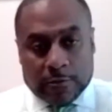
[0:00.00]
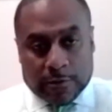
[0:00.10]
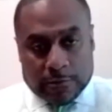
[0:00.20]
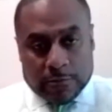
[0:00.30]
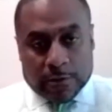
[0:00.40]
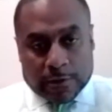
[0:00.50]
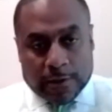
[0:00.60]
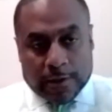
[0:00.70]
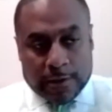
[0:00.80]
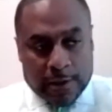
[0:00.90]
You're going to
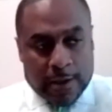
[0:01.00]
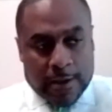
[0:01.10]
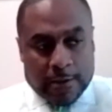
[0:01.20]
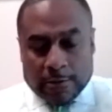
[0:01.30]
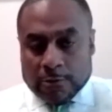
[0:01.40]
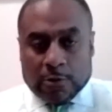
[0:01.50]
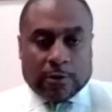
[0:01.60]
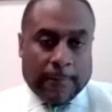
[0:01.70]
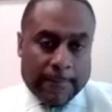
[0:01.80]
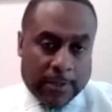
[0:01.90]
say,
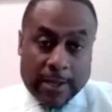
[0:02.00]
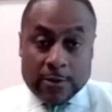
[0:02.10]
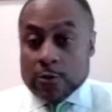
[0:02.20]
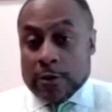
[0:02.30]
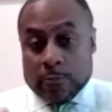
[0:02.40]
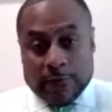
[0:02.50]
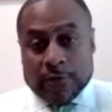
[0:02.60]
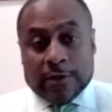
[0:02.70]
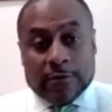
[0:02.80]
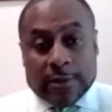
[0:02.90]
look, I know that we've
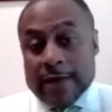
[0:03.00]
done this.